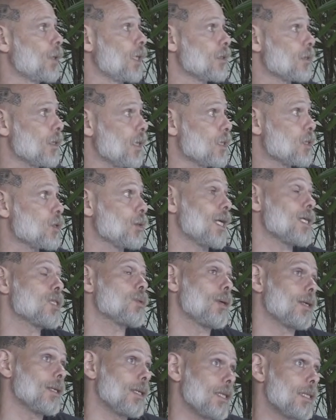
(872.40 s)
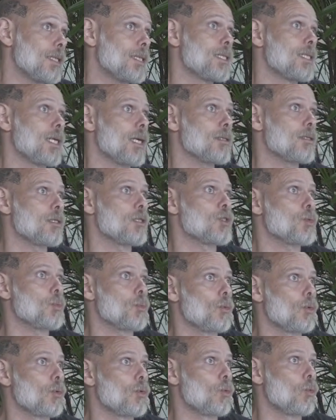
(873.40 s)
Right. And so that's why is the
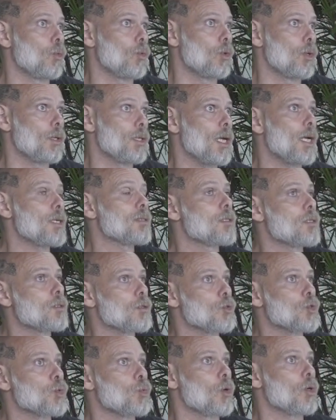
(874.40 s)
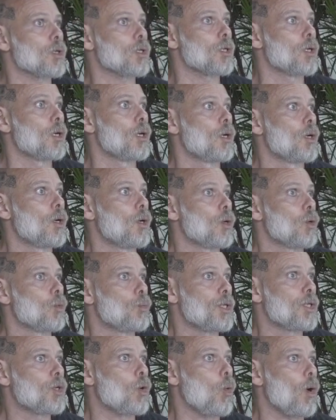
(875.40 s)
assistance work
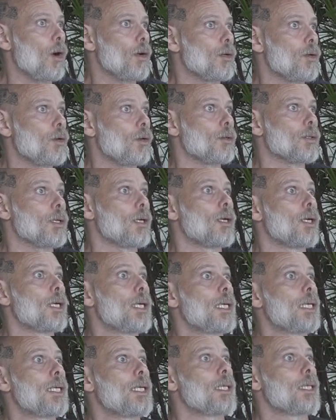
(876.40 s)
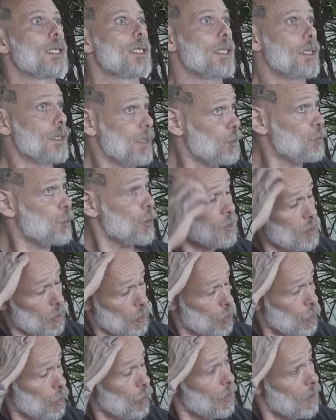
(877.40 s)
required. It depends
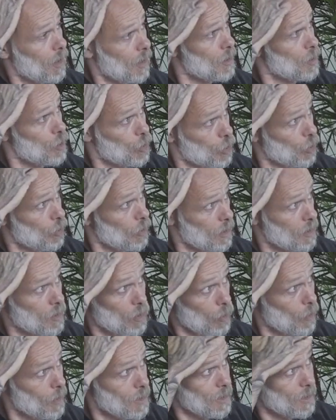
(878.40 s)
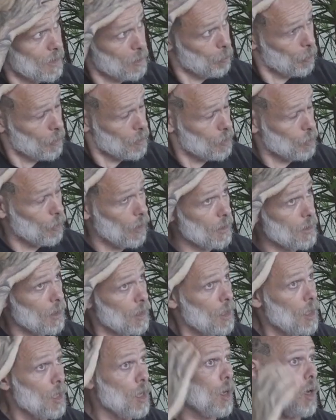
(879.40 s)
on you, as usual. It depends, right?
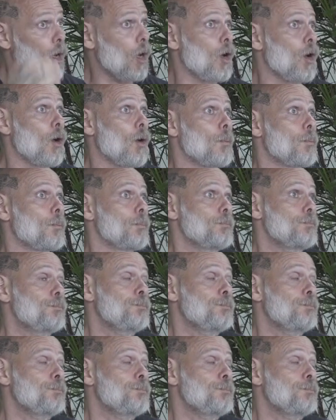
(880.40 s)
Yeah.